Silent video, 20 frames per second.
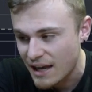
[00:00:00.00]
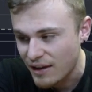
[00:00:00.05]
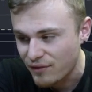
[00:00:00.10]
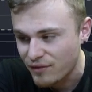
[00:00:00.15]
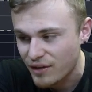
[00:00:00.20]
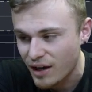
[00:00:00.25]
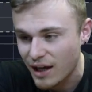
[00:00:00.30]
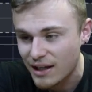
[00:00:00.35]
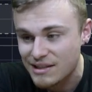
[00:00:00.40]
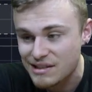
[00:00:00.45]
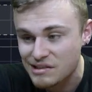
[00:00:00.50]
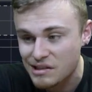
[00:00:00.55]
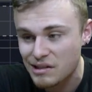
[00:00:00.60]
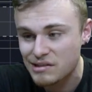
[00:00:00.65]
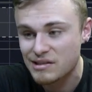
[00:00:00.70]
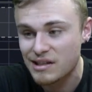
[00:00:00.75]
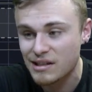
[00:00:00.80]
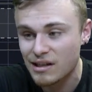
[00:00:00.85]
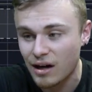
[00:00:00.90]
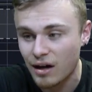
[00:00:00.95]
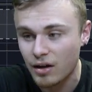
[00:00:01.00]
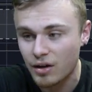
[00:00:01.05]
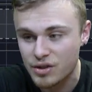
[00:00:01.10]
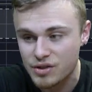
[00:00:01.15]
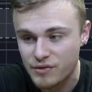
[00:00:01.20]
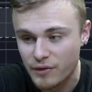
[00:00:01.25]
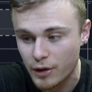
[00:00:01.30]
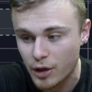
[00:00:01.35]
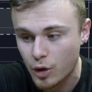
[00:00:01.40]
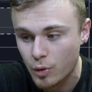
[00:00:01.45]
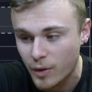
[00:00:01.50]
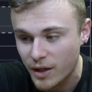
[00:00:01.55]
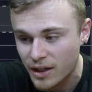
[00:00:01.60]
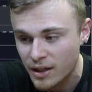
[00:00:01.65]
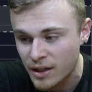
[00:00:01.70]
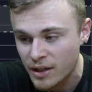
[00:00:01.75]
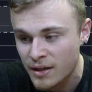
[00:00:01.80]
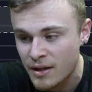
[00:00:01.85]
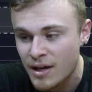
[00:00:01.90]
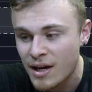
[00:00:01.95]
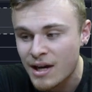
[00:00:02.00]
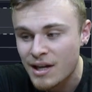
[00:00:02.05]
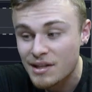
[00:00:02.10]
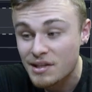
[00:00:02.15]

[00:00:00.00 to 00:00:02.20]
if not $60 very quickly.